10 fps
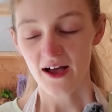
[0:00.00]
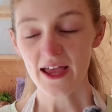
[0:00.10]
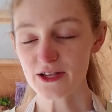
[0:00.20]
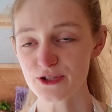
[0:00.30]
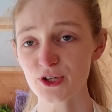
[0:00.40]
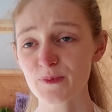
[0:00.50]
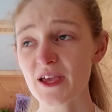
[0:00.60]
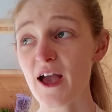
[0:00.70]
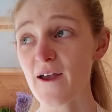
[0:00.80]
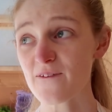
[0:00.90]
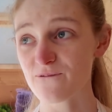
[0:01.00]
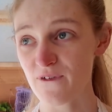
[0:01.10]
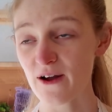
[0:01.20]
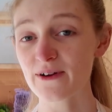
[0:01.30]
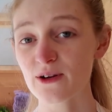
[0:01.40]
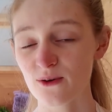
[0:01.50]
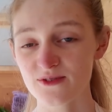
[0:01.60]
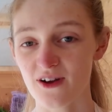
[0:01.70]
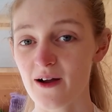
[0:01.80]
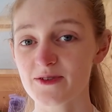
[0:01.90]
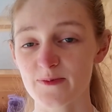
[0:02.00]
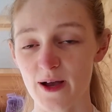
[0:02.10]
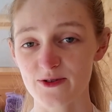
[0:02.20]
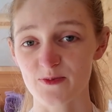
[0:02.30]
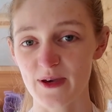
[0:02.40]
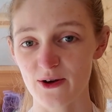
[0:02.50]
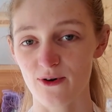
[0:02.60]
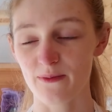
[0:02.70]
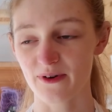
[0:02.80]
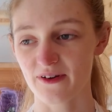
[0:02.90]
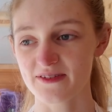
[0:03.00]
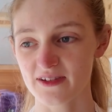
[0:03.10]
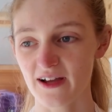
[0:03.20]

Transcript: it took me a very long time to be able to pick one because,